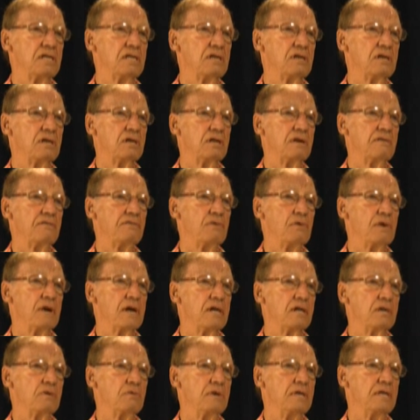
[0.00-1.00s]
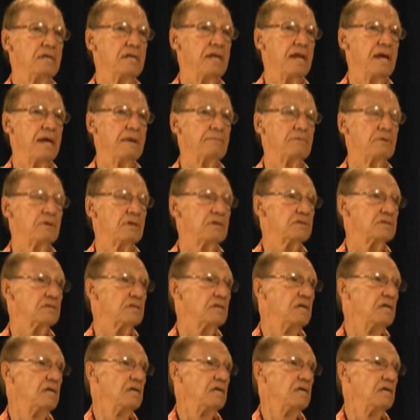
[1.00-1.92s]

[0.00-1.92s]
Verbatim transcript: you could, if you wanted to go into Naples,